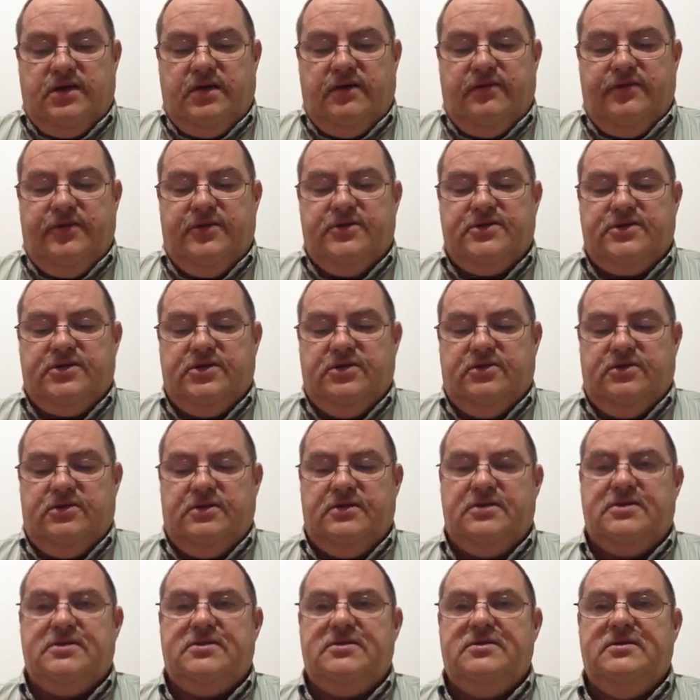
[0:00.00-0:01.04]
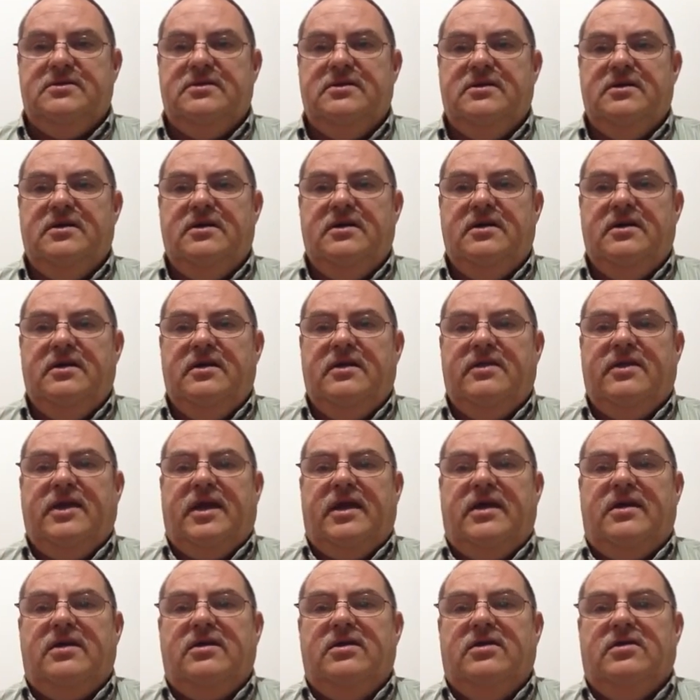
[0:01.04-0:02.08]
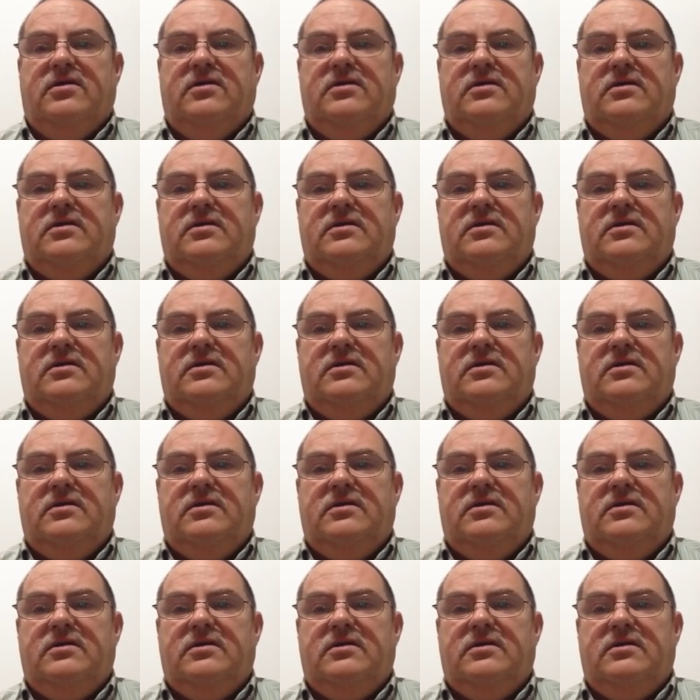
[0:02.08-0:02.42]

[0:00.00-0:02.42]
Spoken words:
of their students. Thank you.